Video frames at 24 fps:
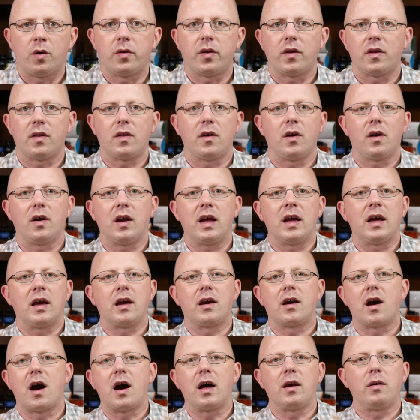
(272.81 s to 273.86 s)
that their
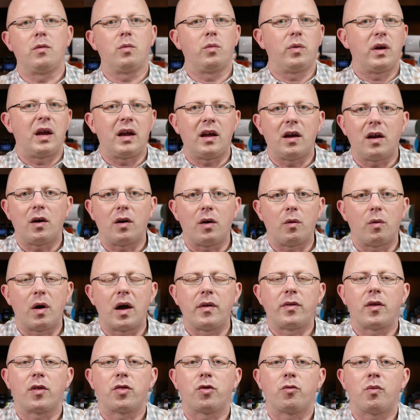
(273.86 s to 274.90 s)
ink got
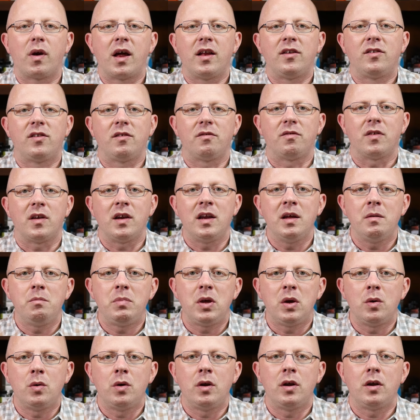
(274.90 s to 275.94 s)
around the threads of the nib
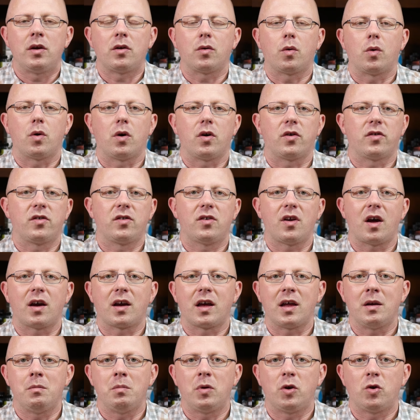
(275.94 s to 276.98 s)
unit or
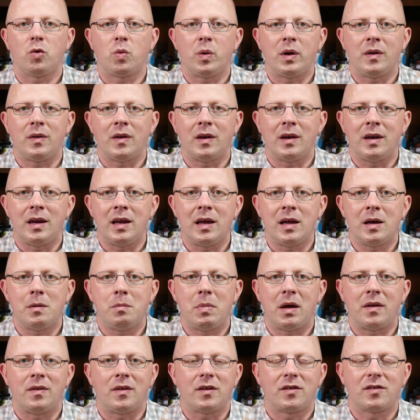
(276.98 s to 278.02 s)
stuck in between the
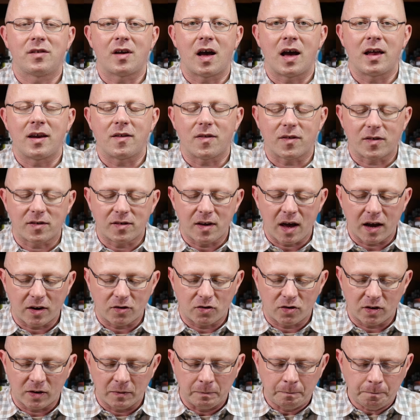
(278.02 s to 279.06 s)
nib and the side of the
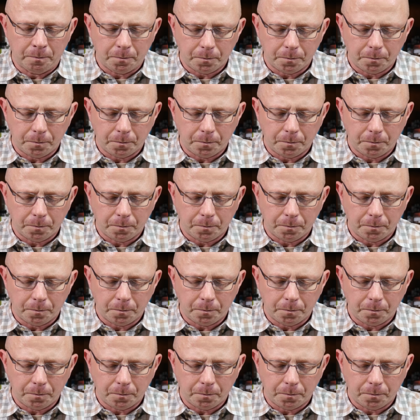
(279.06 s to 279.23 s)
section.